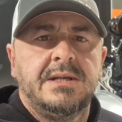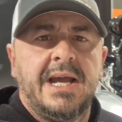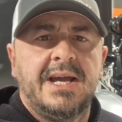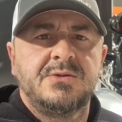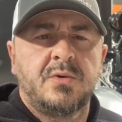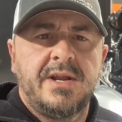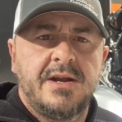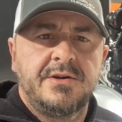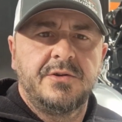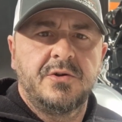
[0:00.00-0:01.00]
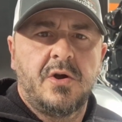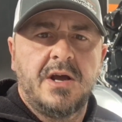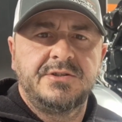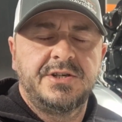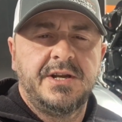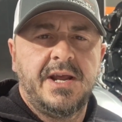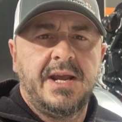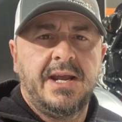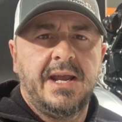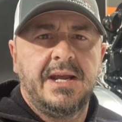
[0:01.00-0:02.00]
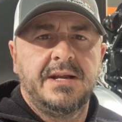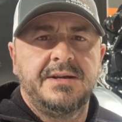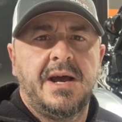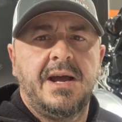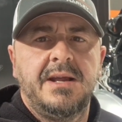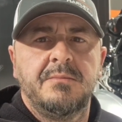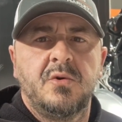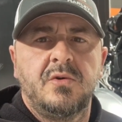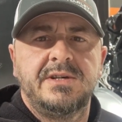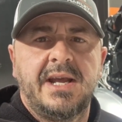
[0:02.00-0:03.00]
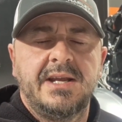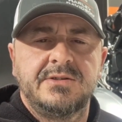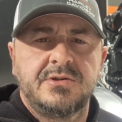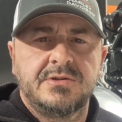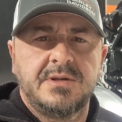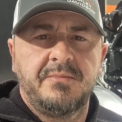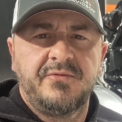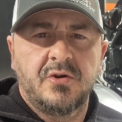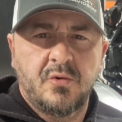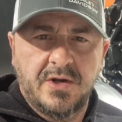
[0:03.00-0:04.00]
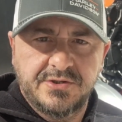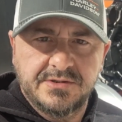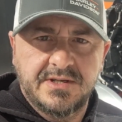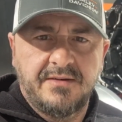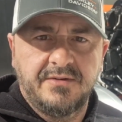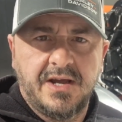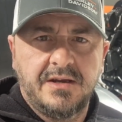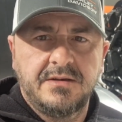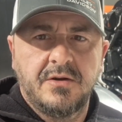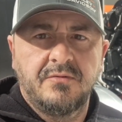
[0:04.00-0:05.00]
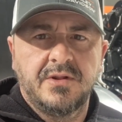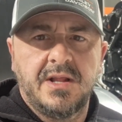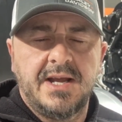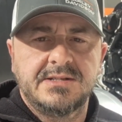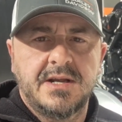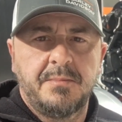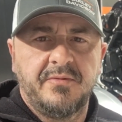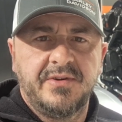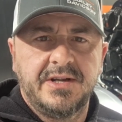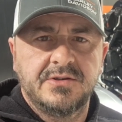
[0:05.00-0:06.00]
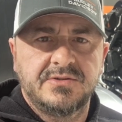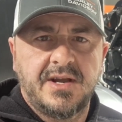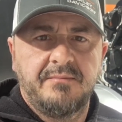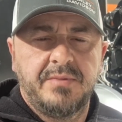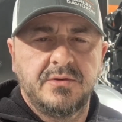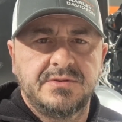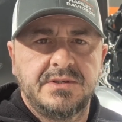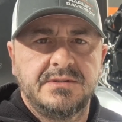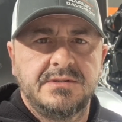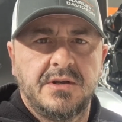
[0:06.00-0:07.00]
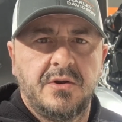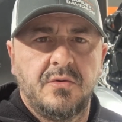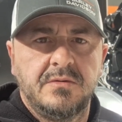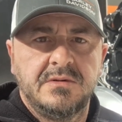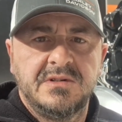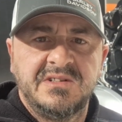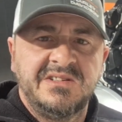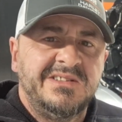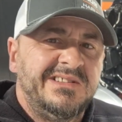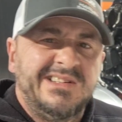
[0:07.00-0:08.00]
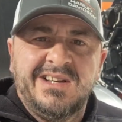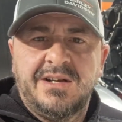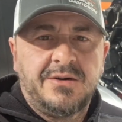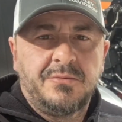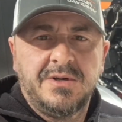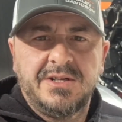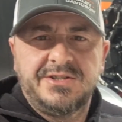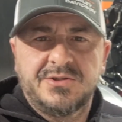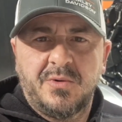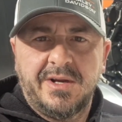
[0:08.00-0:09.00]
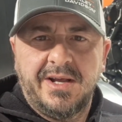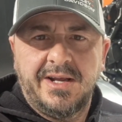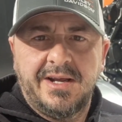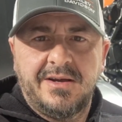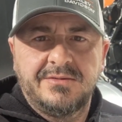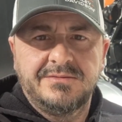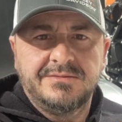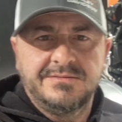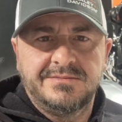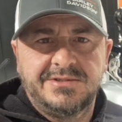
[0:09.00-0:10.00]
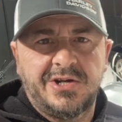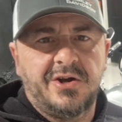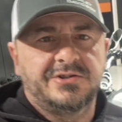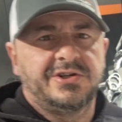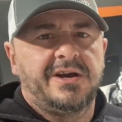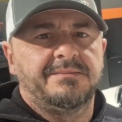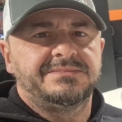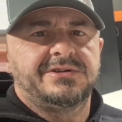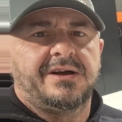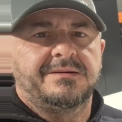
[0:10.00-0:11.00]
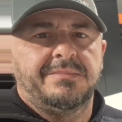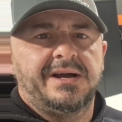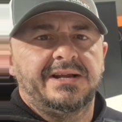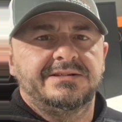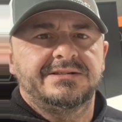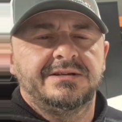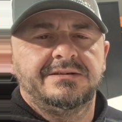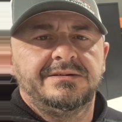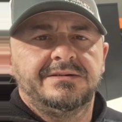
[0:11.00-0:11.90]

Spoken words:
Guys, we're down here in the garage today, and I am going to answer some of your questions I've gotten over the last couple videos I've posted. So, really just want to hang out and talk shop, talk bikes.